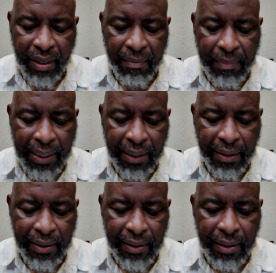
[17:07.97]

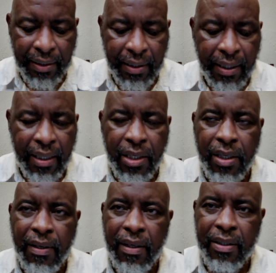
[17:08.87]
Malachi
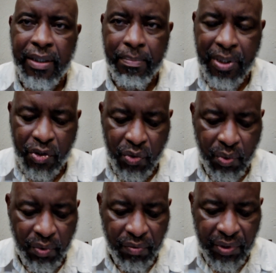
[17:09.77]
chapter
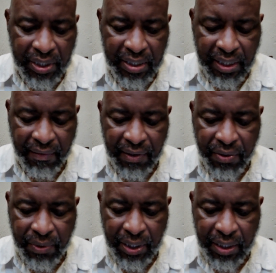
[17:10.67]
2 verse 7
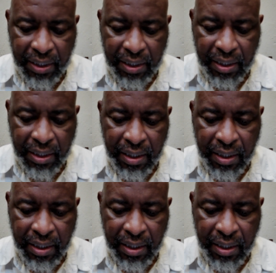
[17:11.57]
to 8.